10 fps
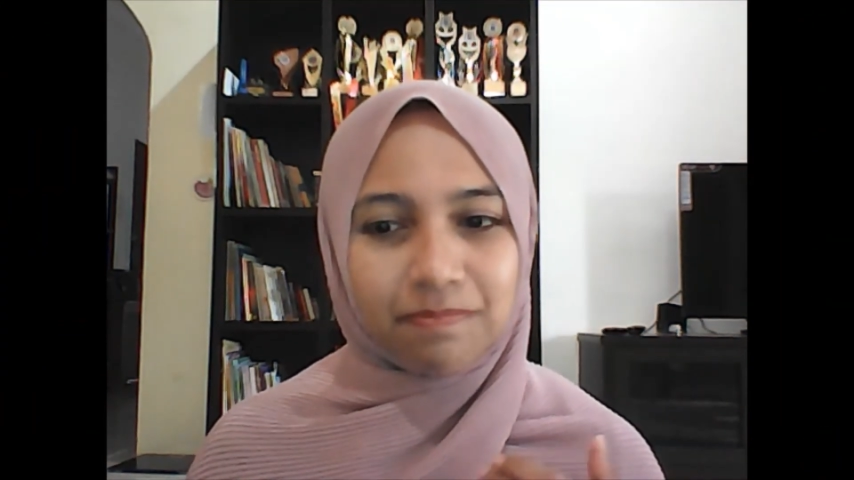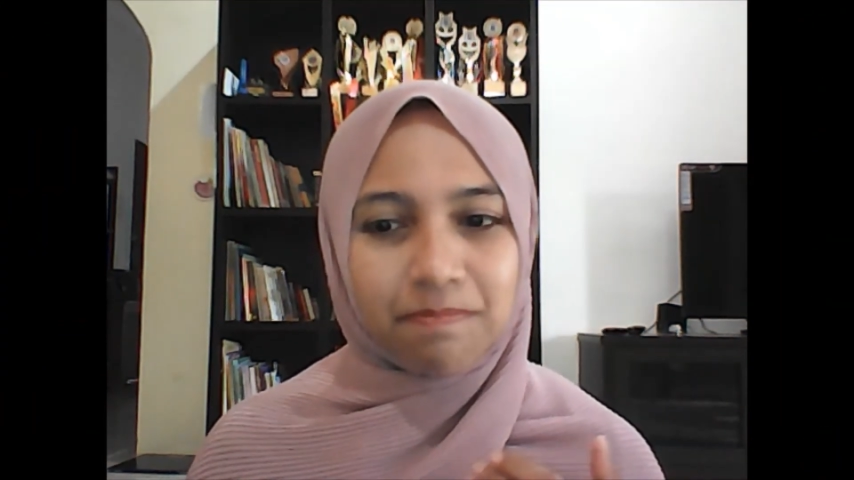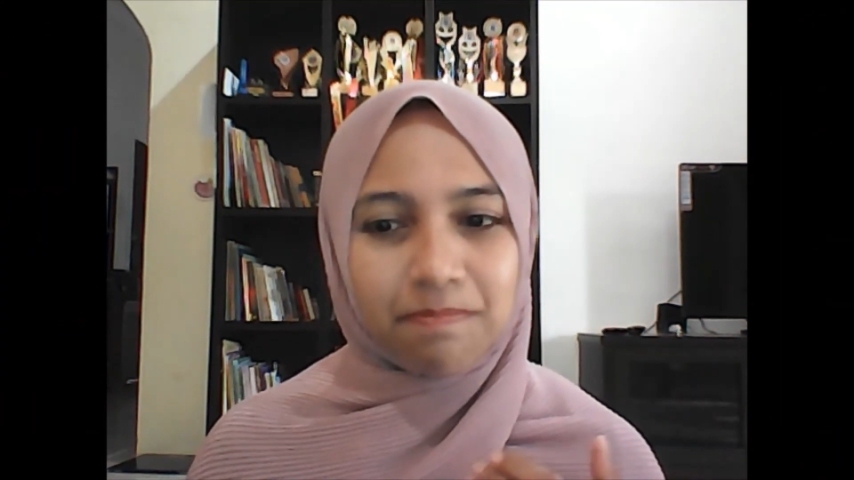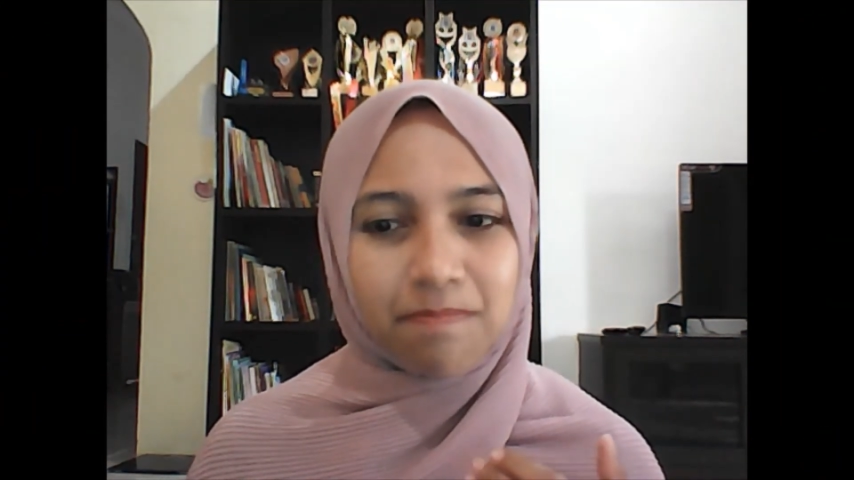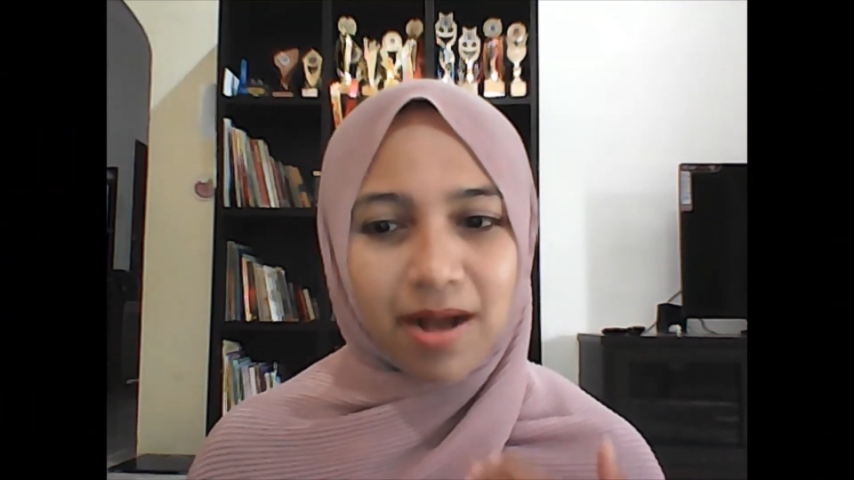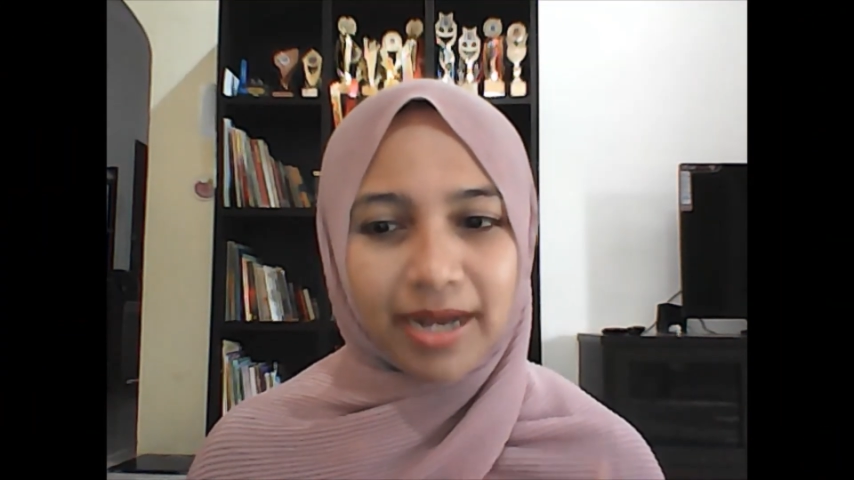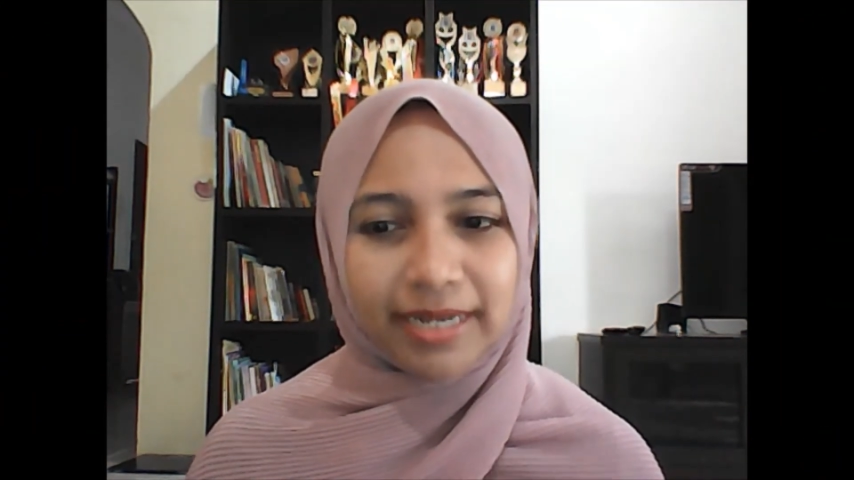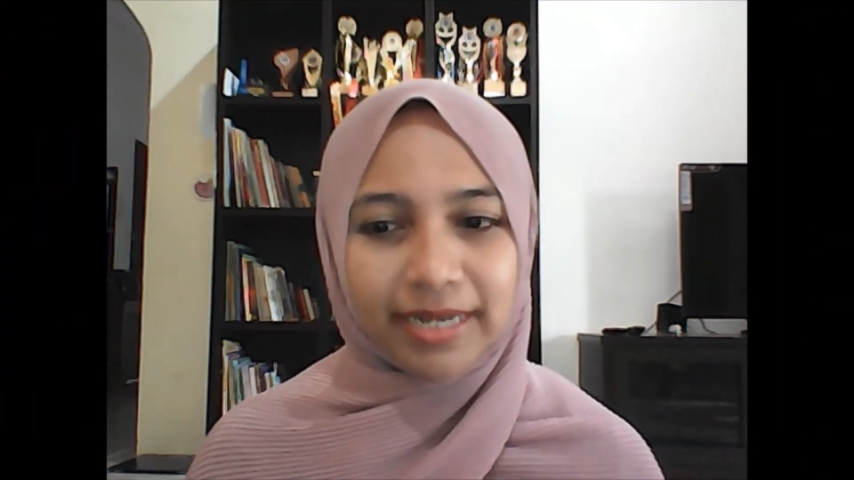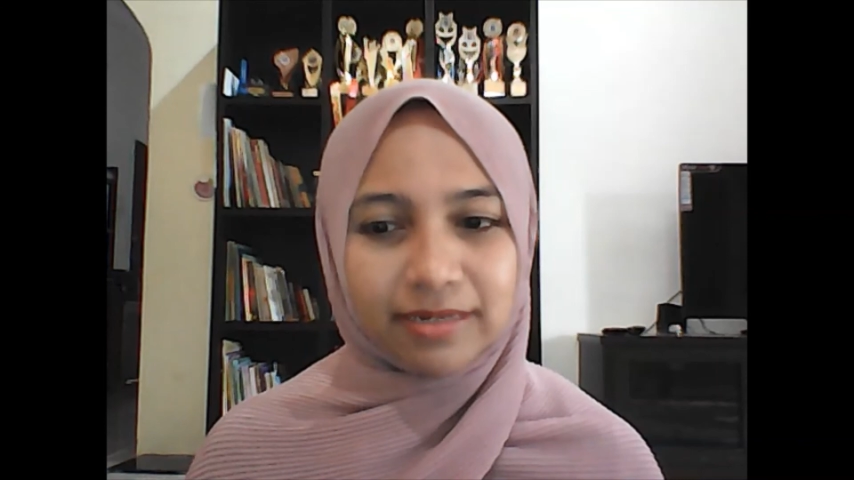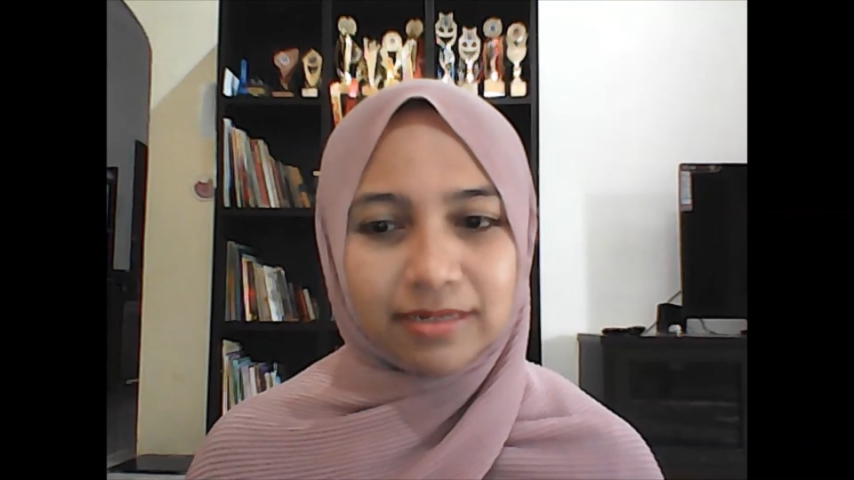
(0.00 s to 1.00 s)

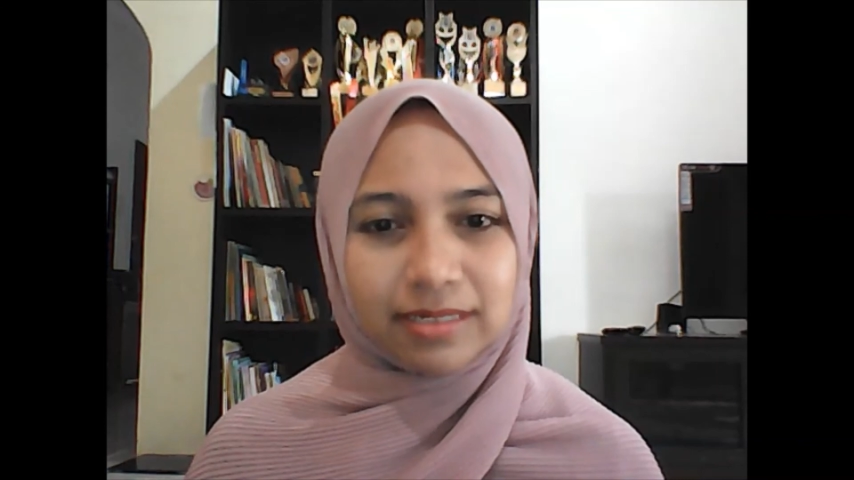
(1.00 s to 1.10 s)
might